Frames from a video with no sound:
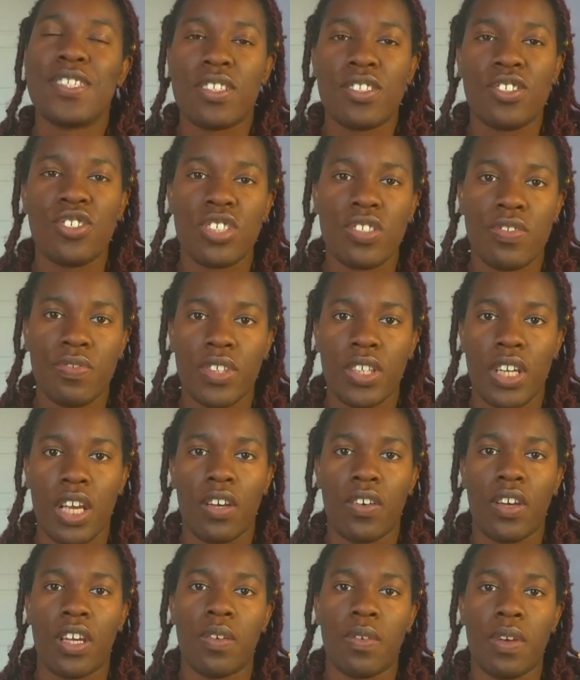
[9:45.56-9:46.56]
just for
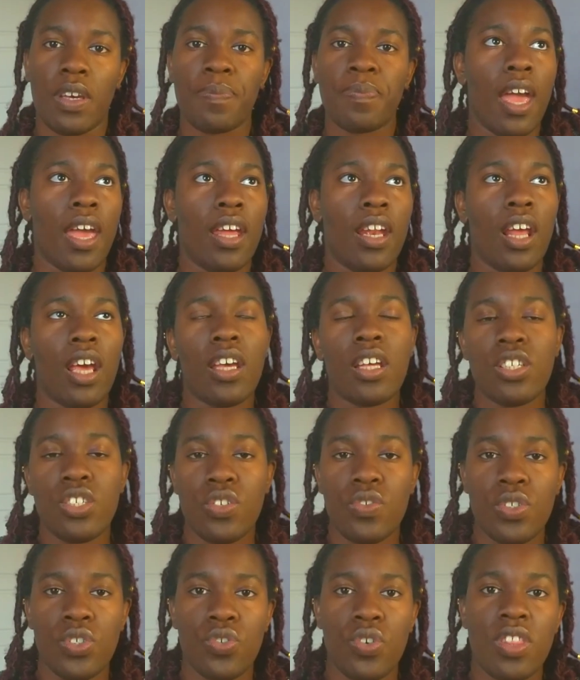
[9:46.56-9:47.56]
now, anyway. And I
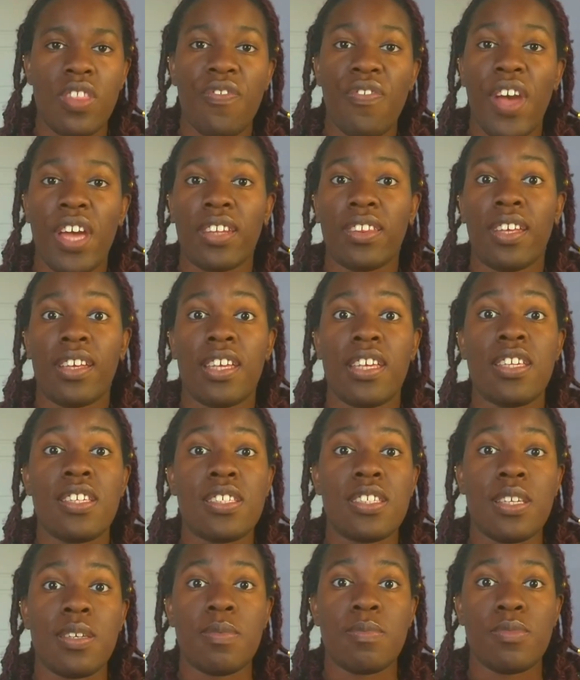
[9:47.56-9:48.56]
also enjoyed the fact that he
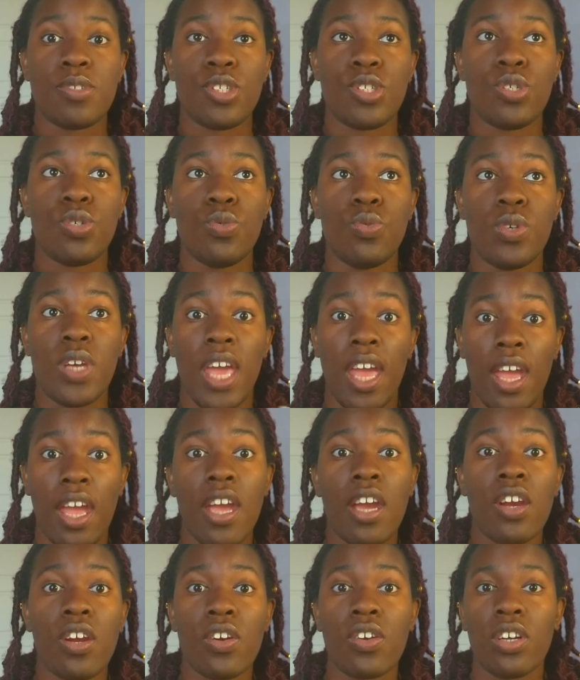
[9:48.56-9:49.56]
seemed to
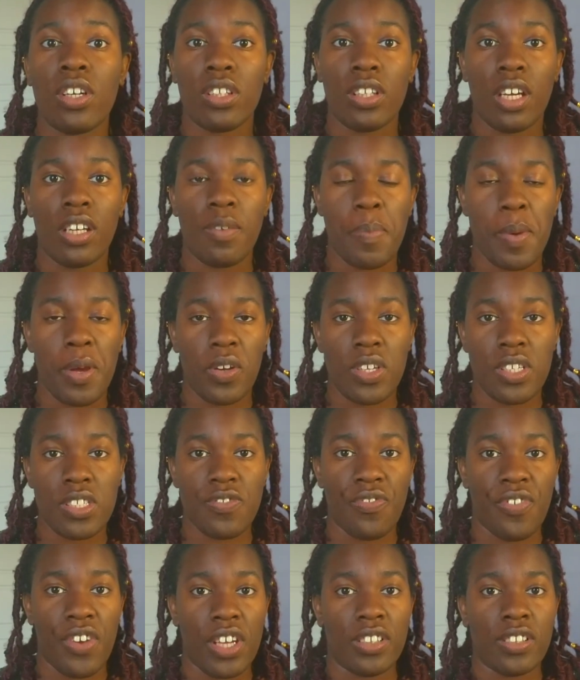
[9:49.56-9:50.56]
care a lot about his
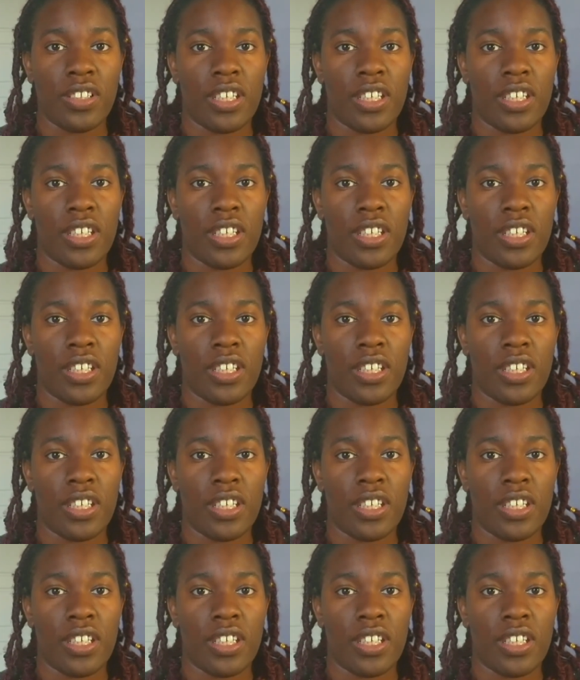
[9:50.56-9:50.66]
friend.